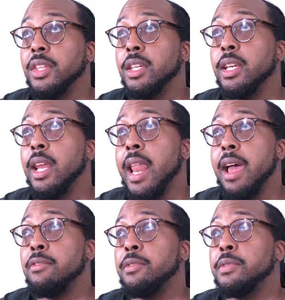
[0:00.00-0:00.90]
the
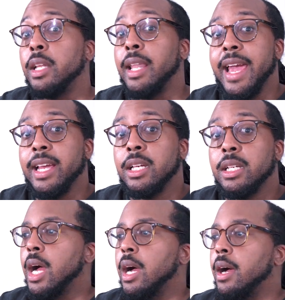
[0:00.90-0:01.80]
left leg,
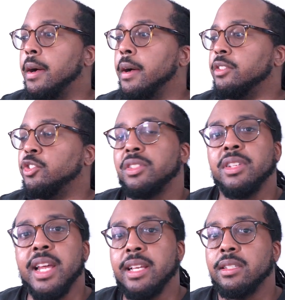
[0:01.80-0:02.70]
just a
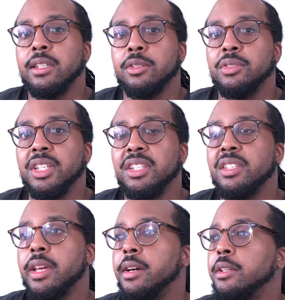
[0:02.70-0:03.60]
nice little
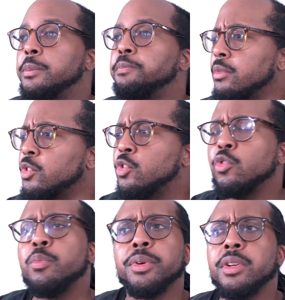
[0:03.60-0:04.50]
detail.
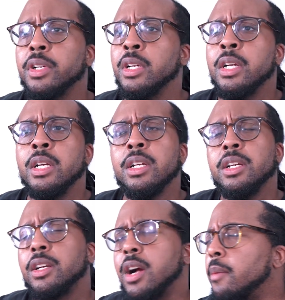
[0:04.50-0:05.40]
Super
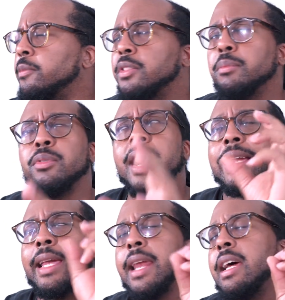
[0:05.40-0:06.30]
comfortable. I
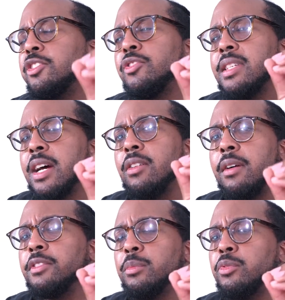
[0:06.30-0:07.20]
cannot stress how
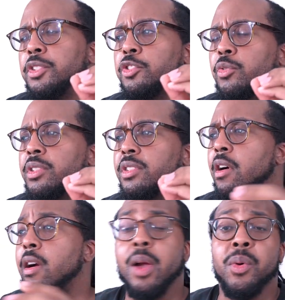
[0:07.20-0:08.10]
comfortable these shorts
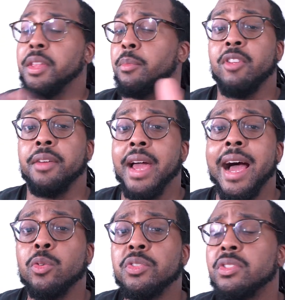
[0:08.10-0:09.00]
are. I wear them around the
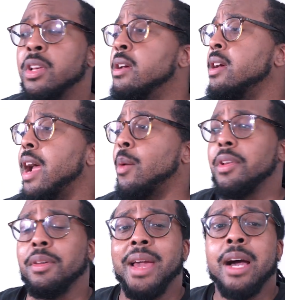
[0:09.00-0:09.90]
house, I
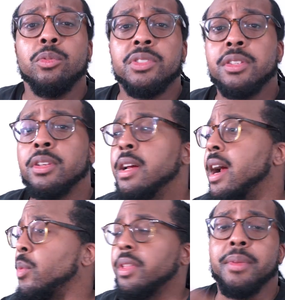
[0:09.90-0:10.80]
wear them out,
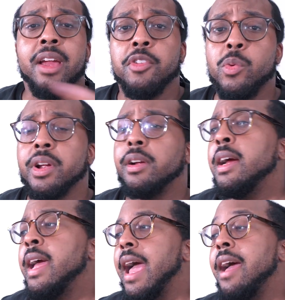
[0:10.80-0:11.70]
I wear them
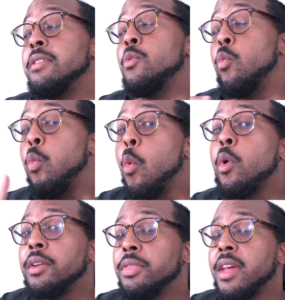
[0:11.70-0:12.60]
everywhere. I haven't
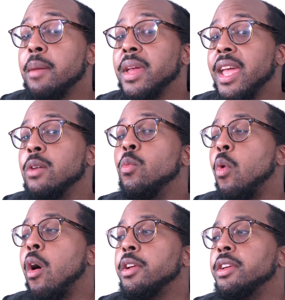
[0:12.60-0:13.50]
worn them in
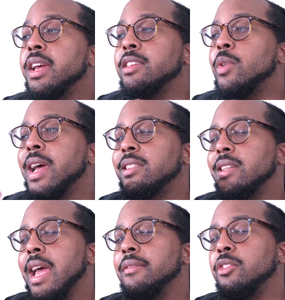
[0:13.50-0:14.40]
water yet, so I
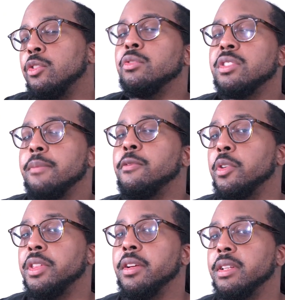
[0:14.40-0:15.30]
actually haven't used them
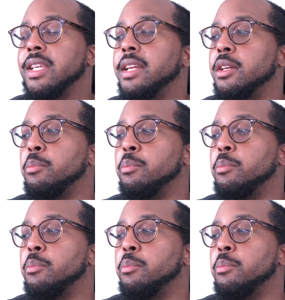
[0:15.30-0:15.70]
for their intended